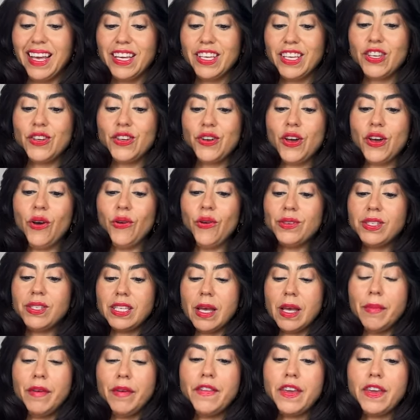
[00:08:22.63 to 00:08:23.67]
You know,
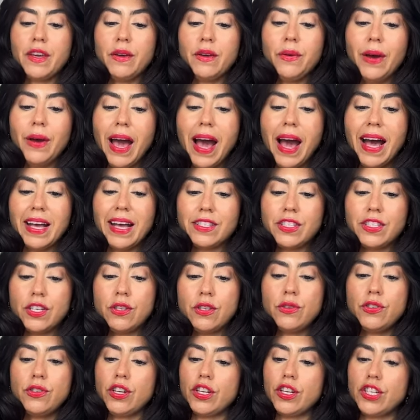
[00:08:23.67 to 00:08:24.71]
some of you, as
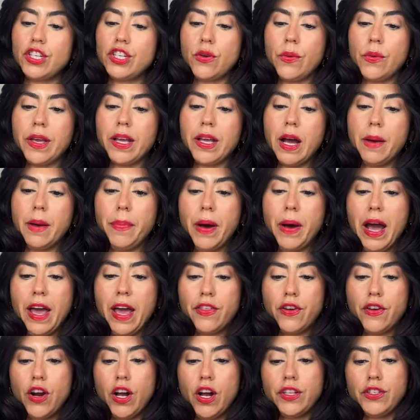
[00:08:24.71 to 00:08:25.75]
you start showing up
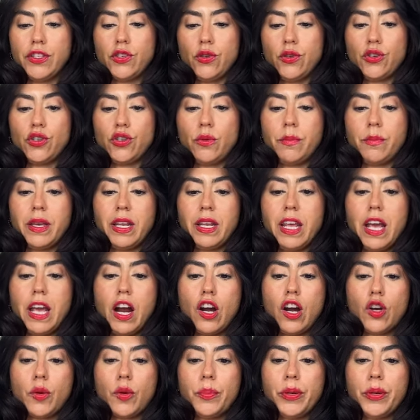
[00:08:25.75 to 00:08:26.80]
either on social media
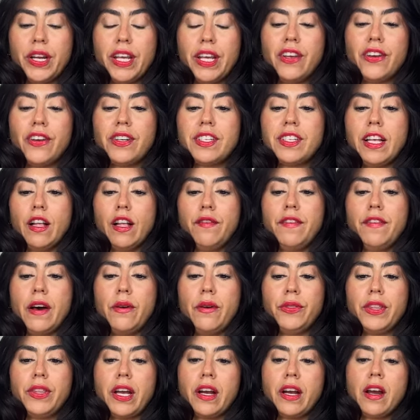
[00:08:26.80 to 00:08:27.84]
or putting yourself
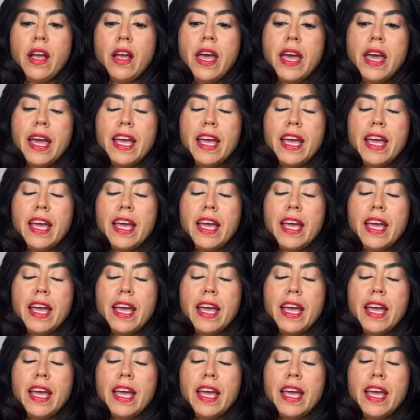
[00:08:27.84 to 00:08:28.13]
out there